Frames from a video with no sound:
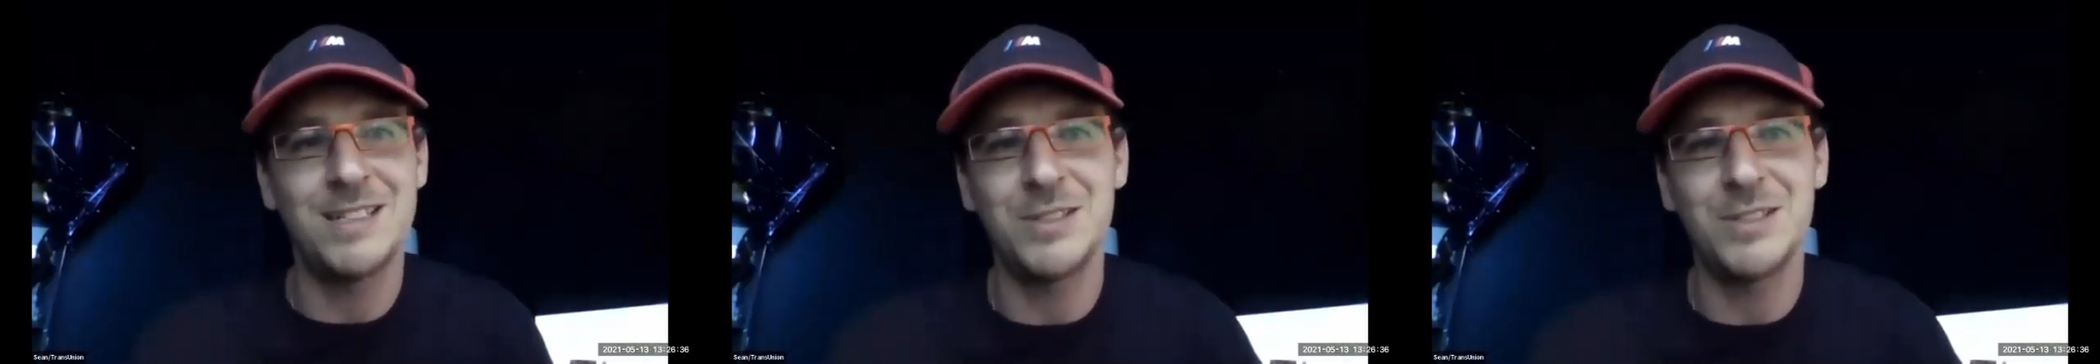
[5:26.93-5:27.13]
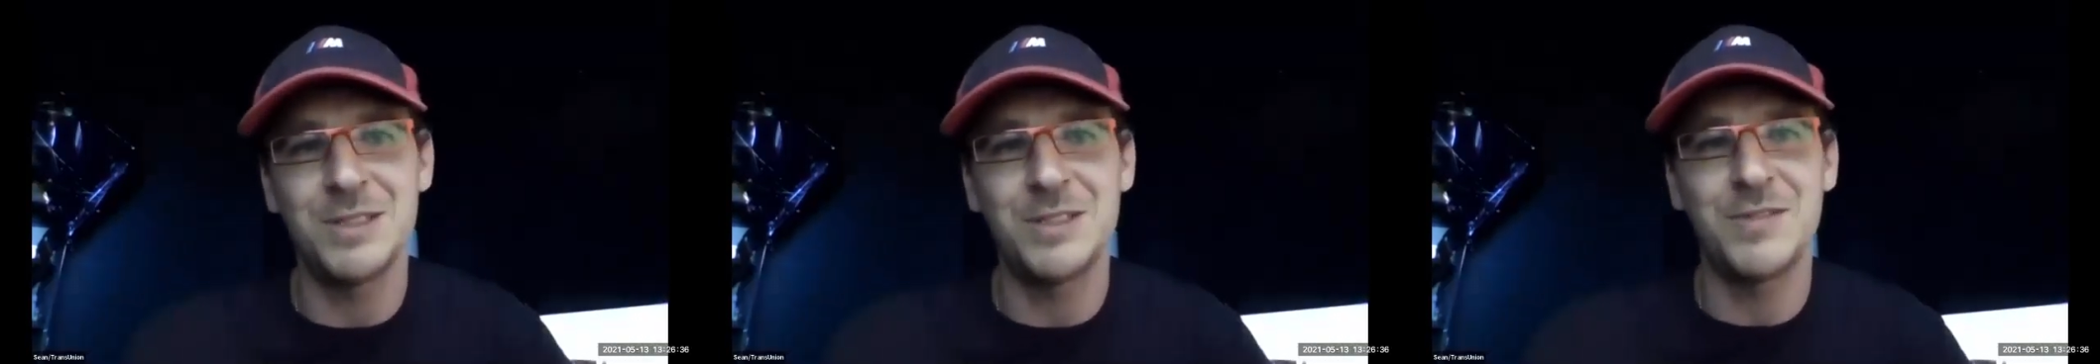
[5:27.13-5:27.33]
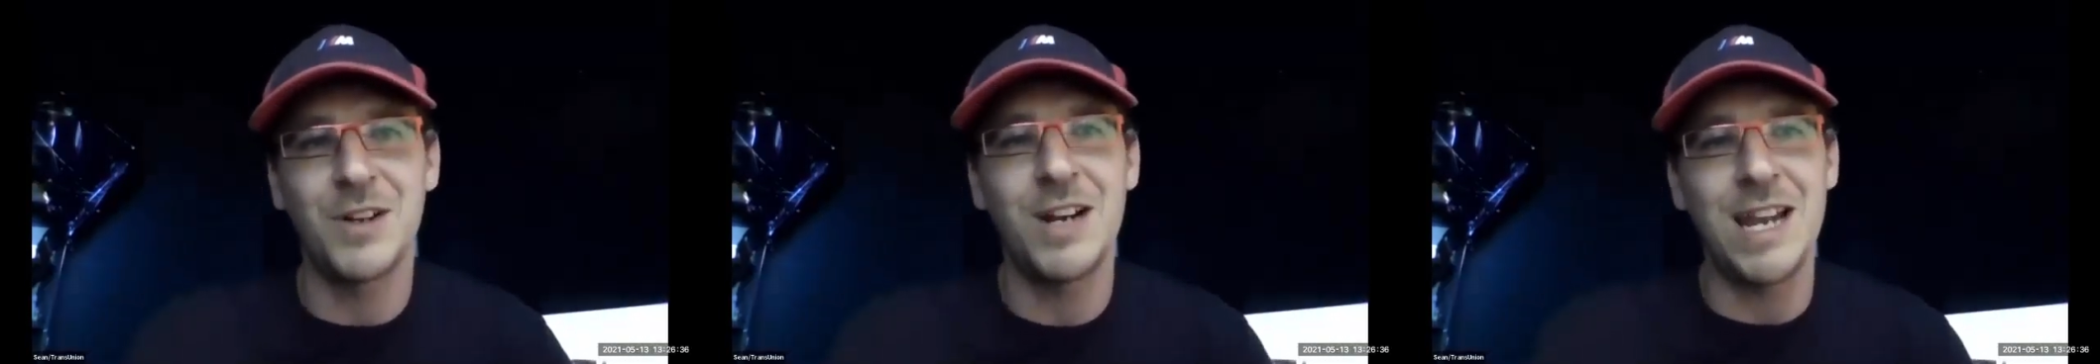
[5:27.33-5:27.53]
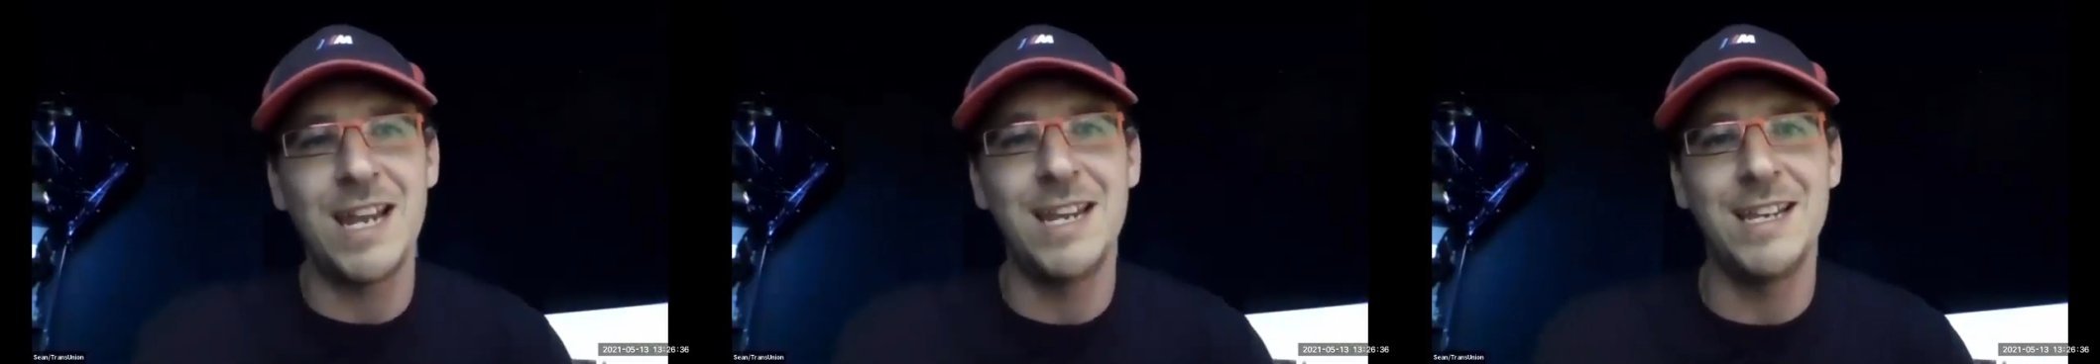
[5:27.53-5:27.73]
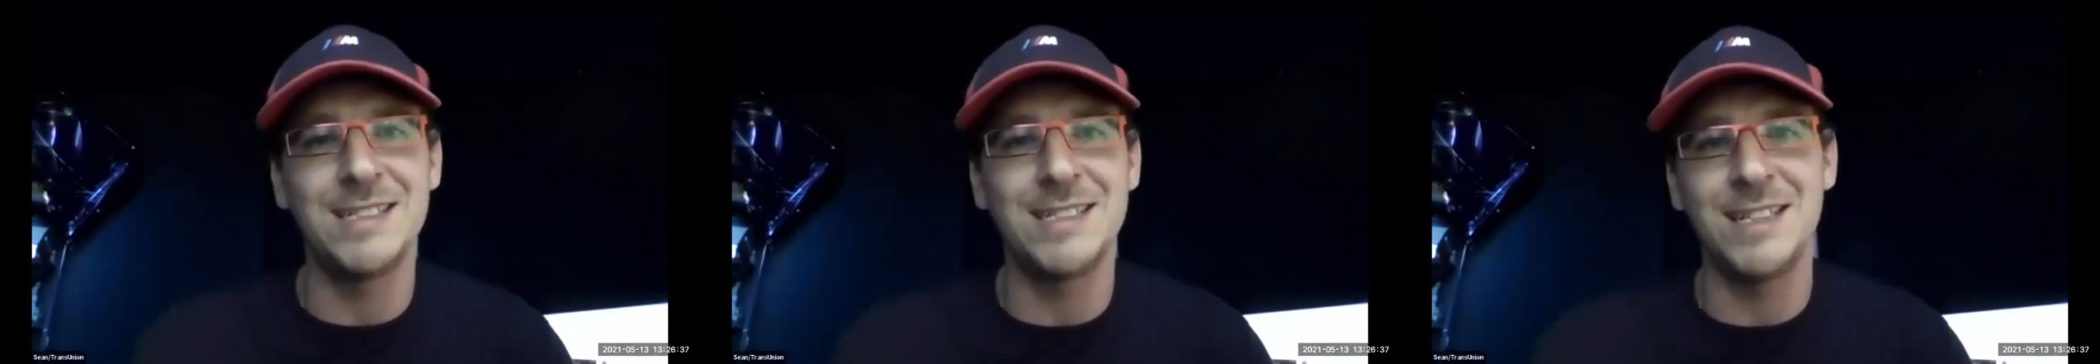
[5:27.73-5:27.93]
So it's very
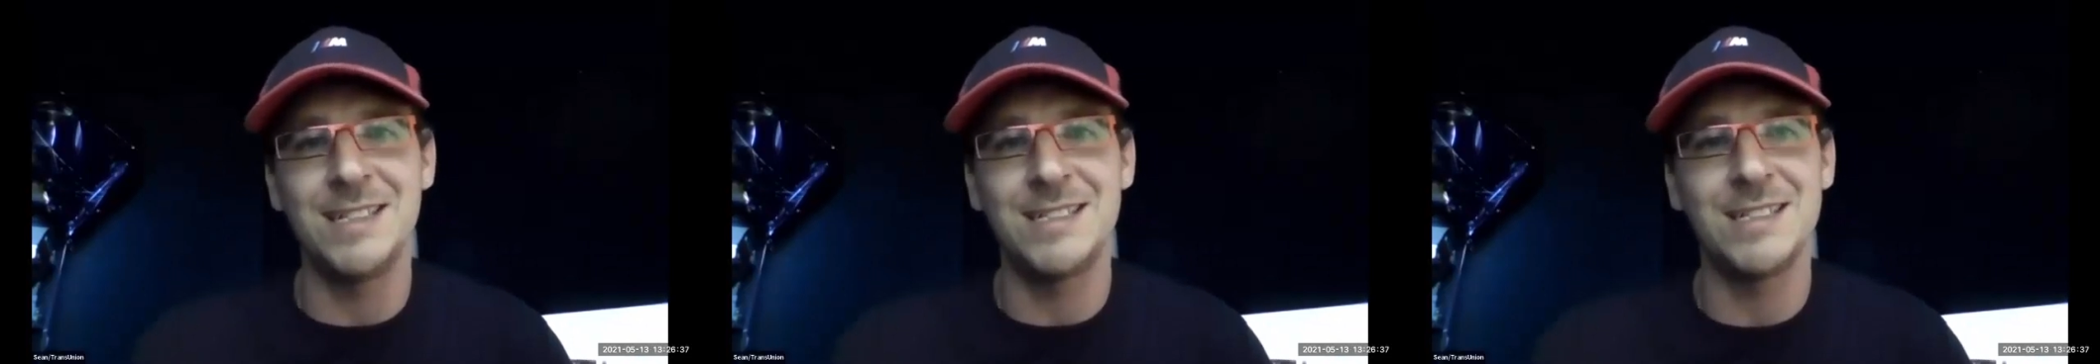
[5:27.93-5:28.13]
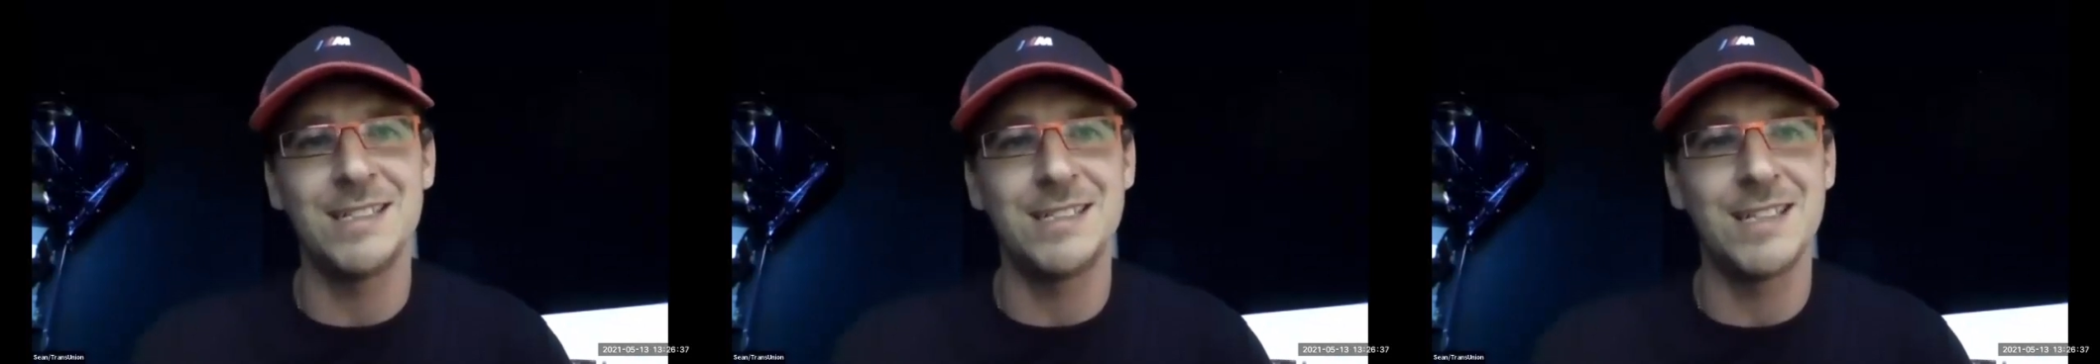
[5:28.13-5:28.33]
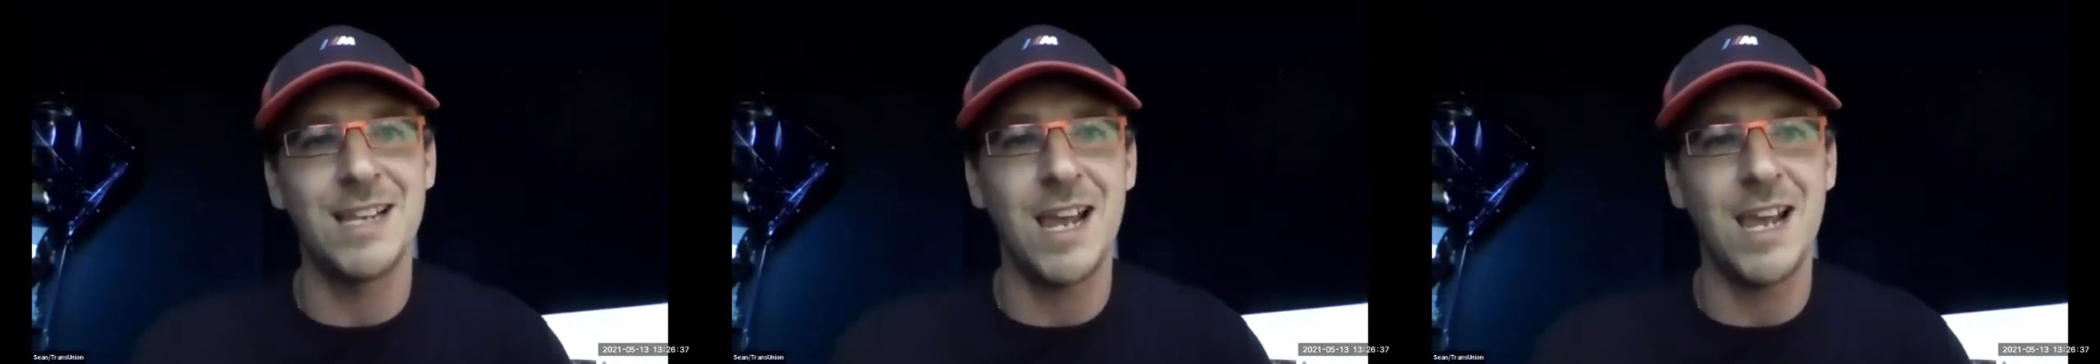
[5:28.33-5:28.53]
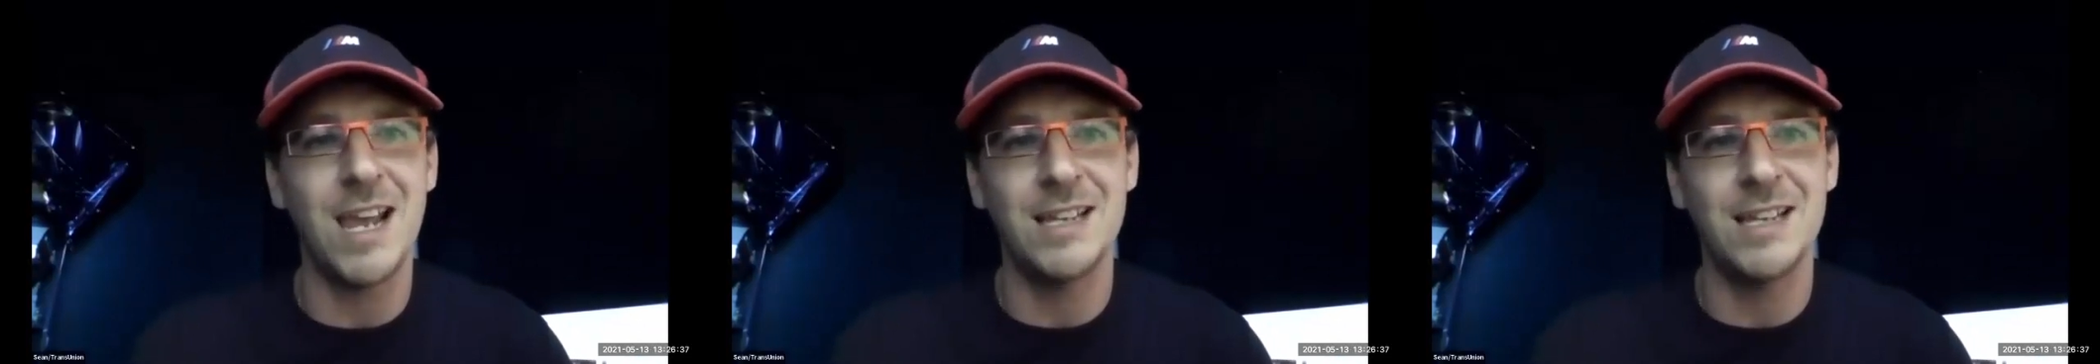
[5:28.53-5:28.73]
easy to say, hey,